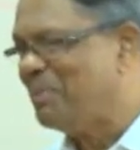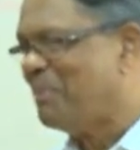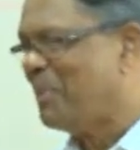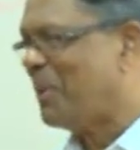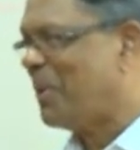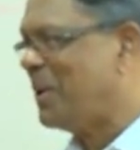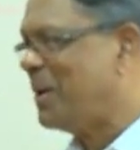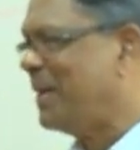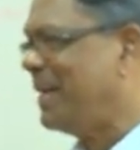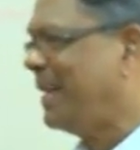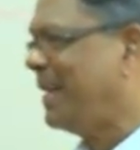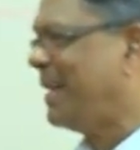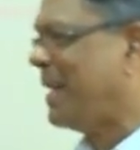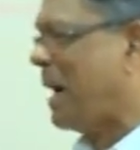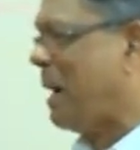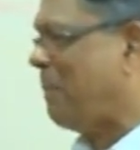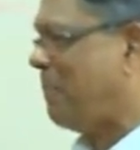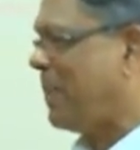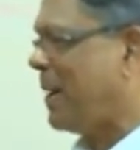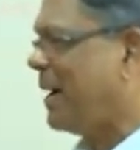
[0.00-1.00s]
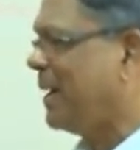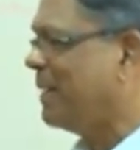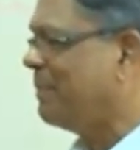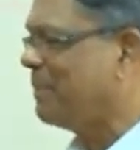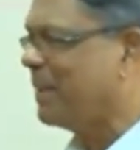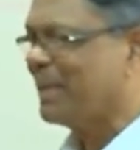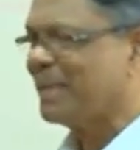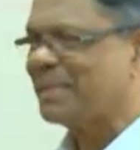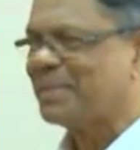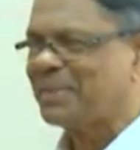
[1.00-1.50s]
Will you be born in
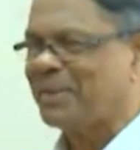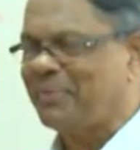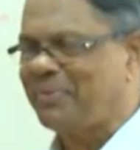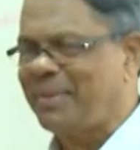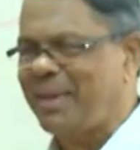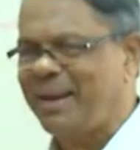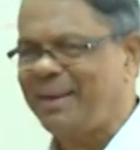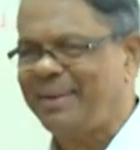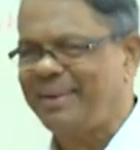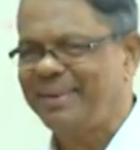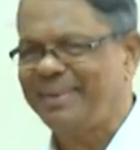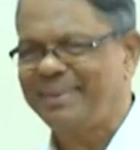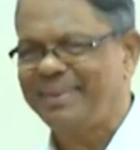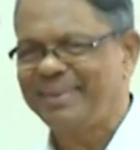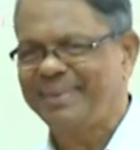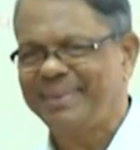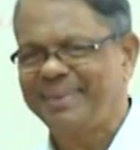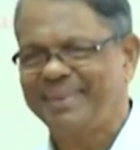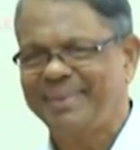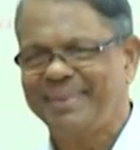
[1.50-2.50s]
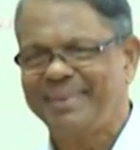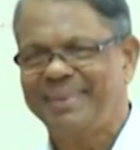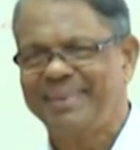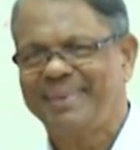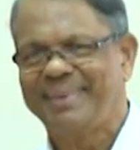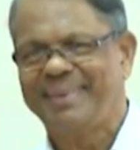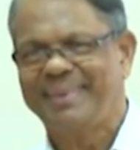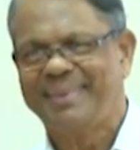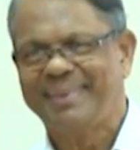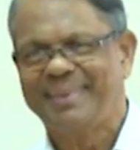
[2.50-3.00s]
apaya because of that?
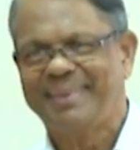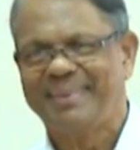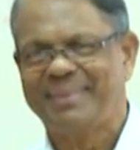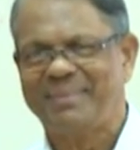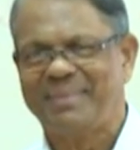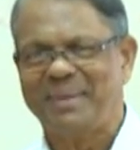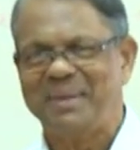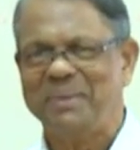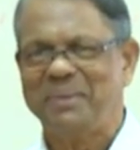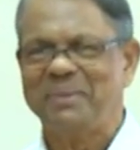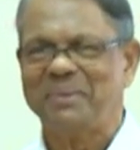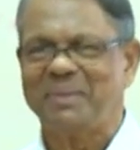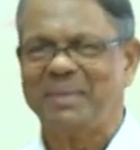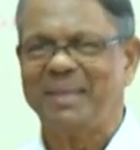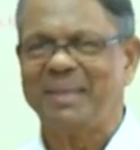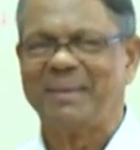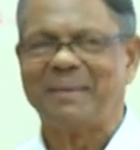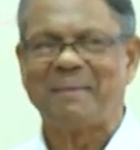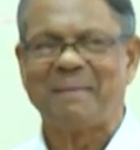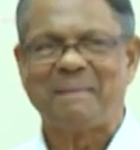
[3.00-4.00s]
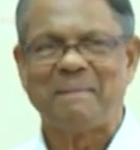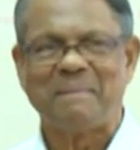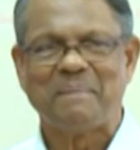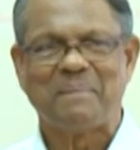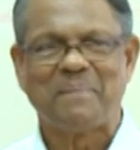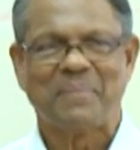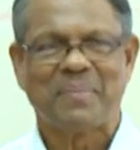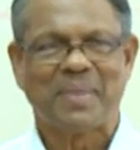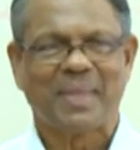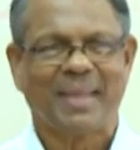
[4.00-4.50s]
What do you
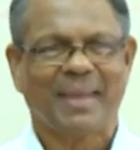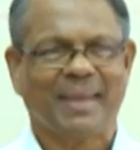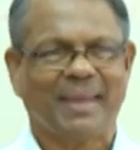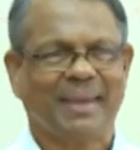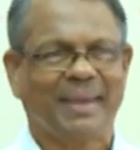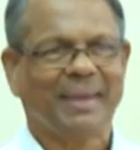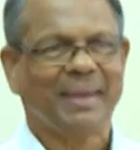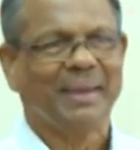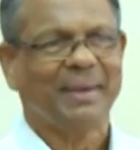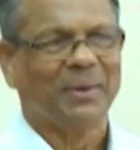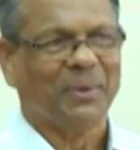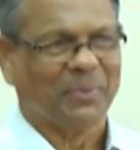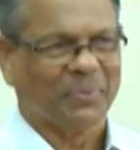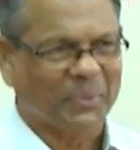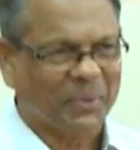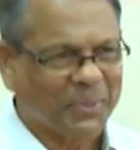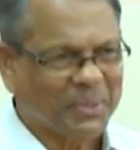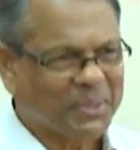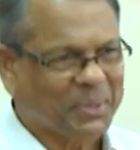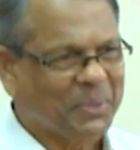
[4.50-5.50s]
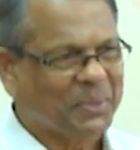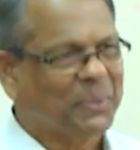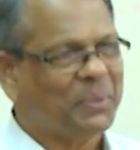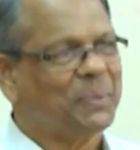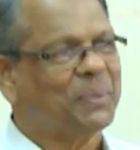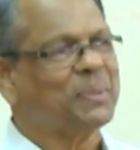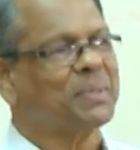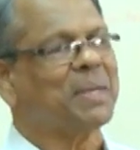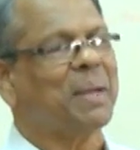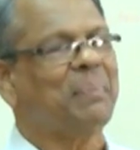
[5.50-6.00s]
think?
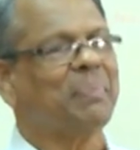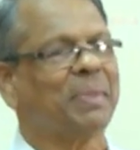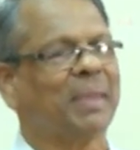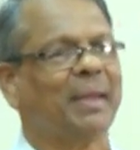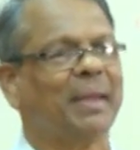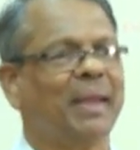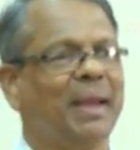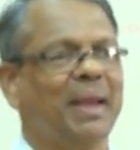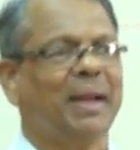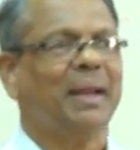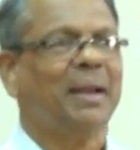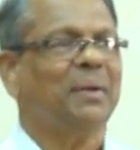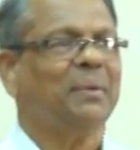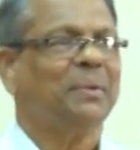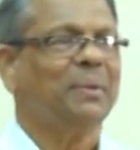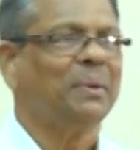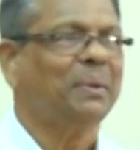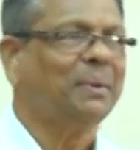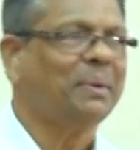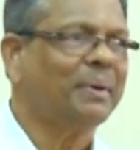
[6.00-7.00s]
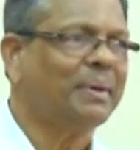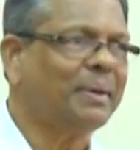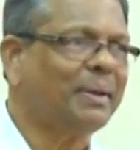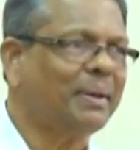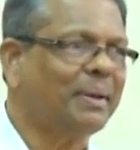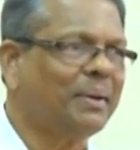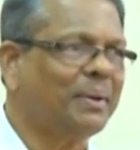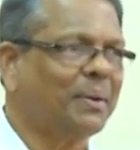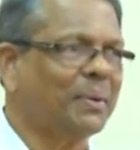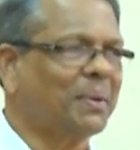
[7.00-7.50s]
Of course, you do something.
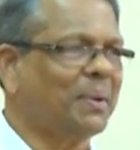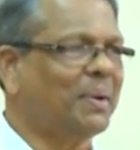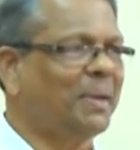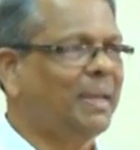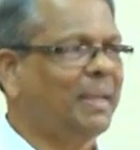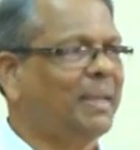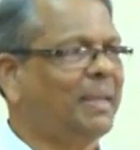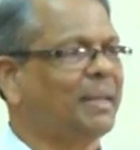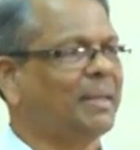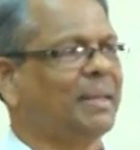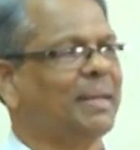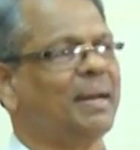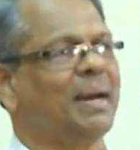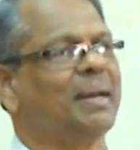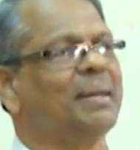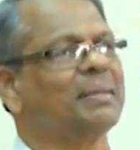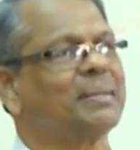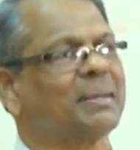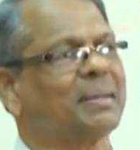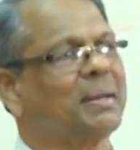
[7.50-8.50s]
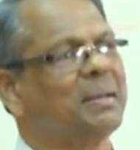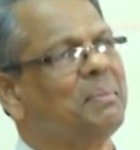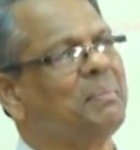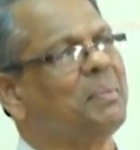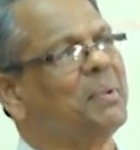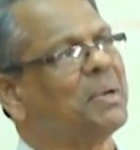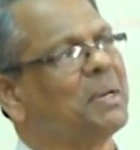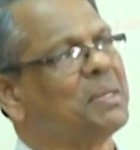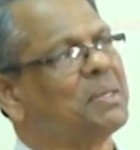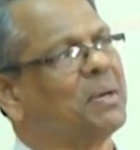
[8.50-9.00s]
Now, you know, not only
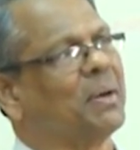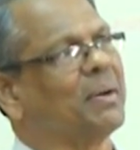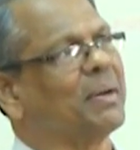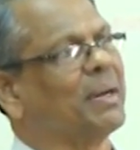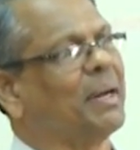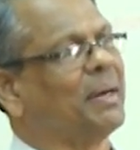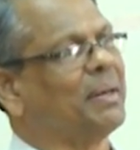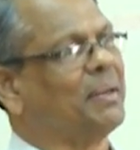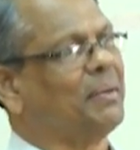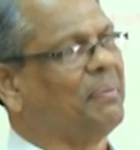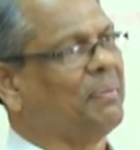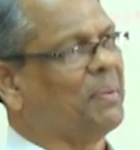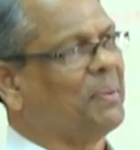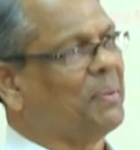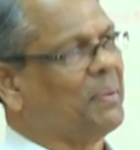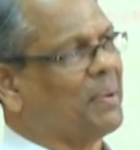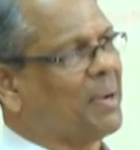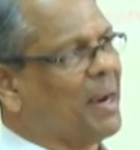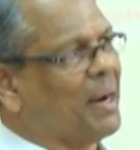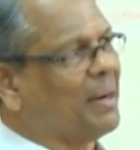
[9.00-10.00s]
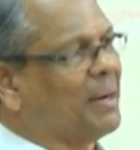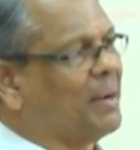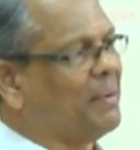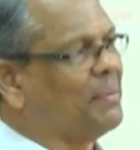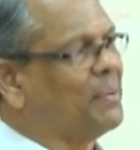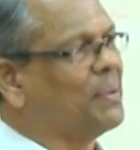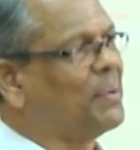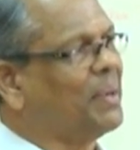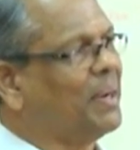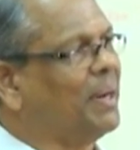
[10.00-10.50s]
eating ice cream or a chocolate, if
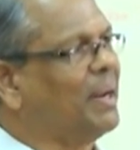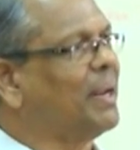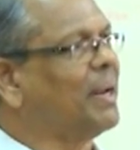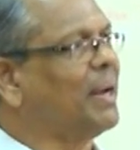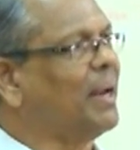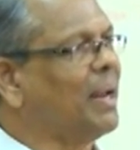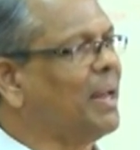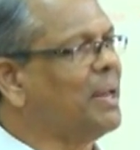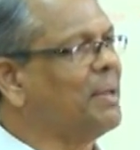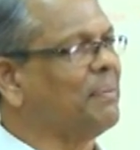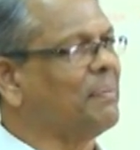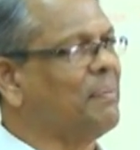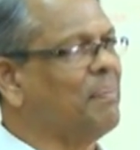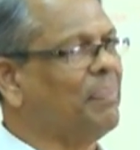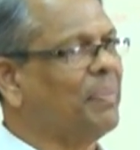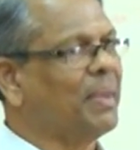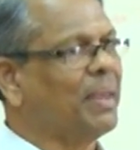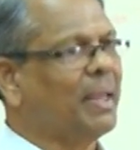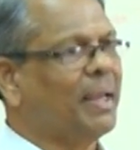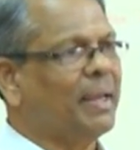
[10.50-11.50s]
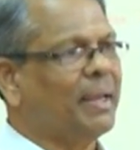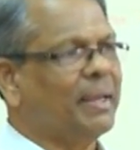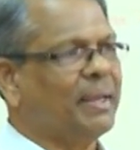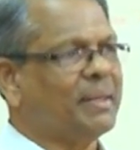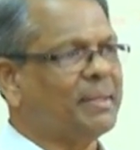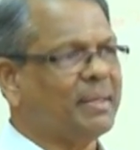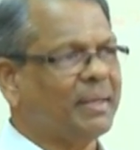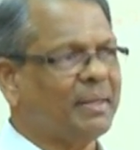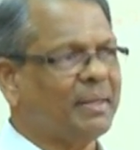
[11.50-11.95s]
you look at our ordinary life,